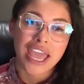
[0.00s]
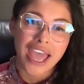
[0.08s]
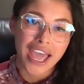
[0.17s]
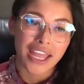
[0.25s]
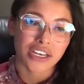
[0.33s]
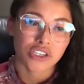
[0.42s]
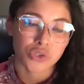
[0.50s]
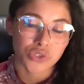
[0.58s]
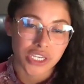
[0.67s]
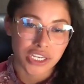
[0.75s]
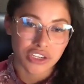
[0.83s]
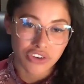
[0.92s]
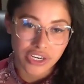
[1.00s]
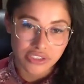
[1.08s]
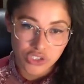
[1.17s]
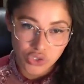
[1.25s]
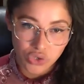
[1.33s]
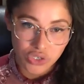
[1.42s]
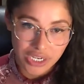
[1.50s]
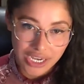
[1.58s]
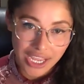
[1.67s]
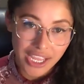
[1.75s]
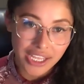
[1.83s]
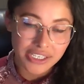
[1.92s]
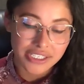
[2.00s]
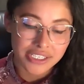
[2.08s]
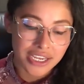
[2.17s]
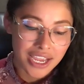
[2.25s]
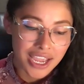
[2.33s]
at georginagrace.net.